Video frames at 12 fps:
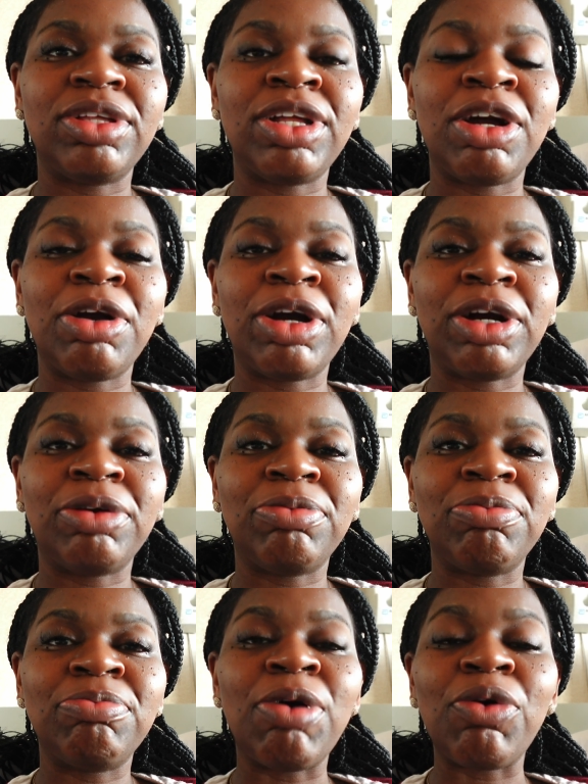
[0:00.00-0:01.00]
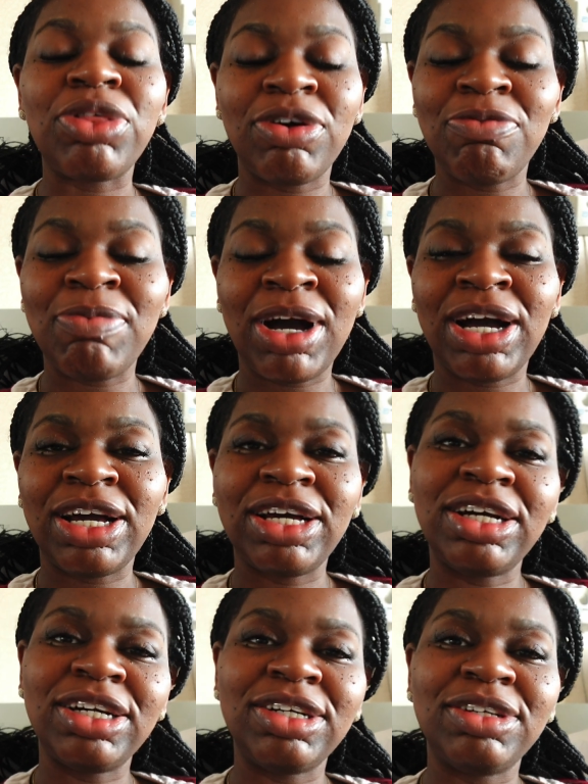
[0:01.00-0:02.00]
near both of my
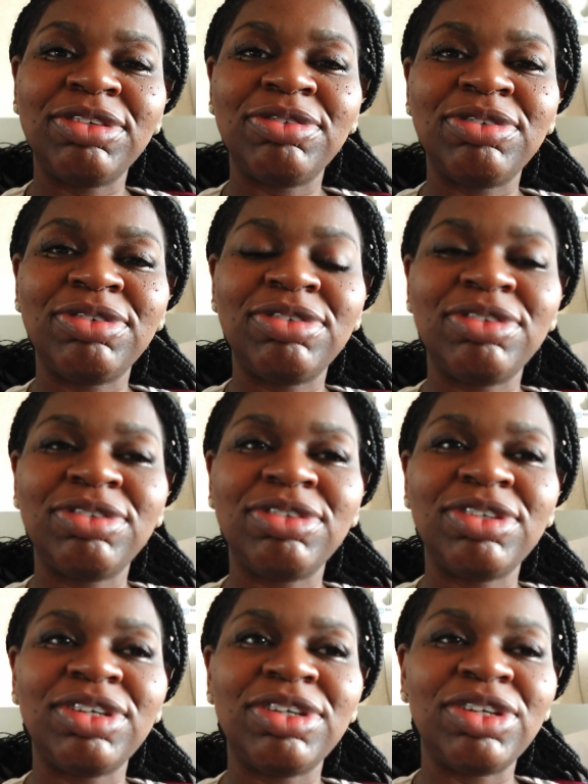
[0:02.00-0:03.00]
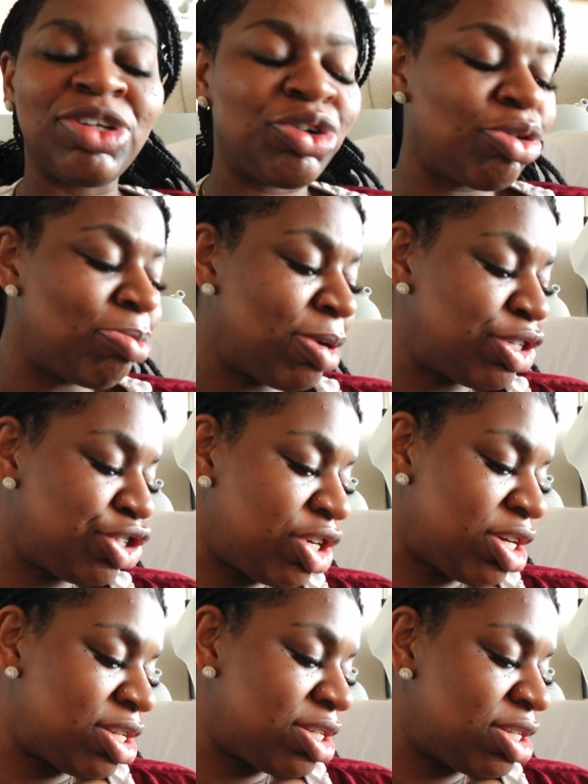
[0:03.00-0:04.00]
little
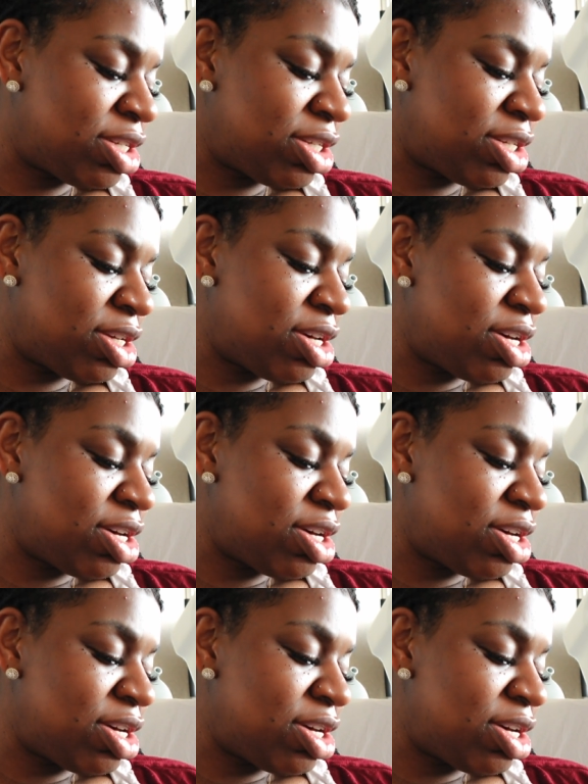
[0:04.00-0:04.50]
munchkins.